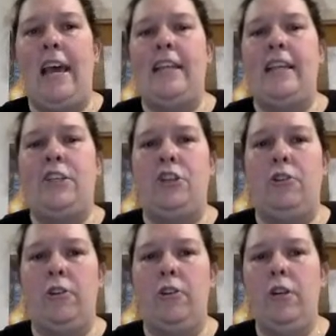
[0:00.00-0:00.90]
that
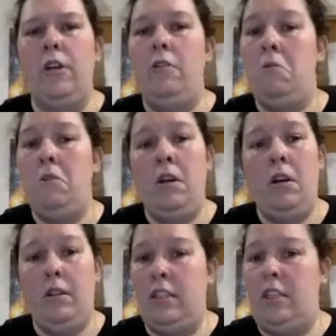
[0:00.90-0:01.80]

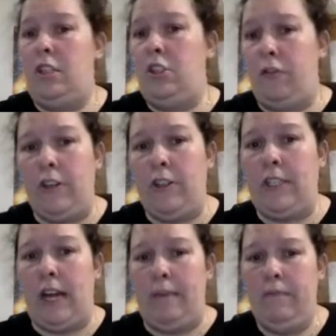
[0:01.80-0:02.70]
this is your first
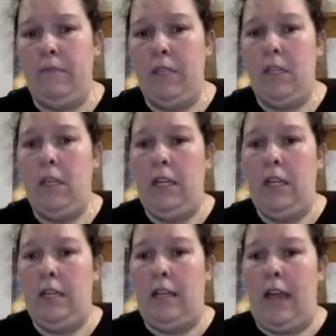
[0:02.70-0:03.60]
time
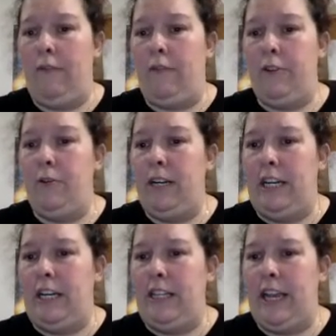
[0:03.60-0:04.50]
ever doing
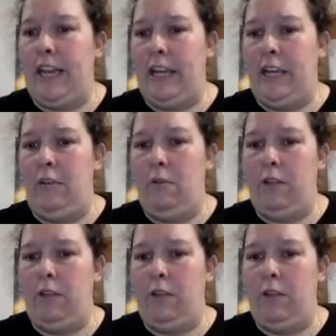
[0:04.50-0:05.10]
anything and you want to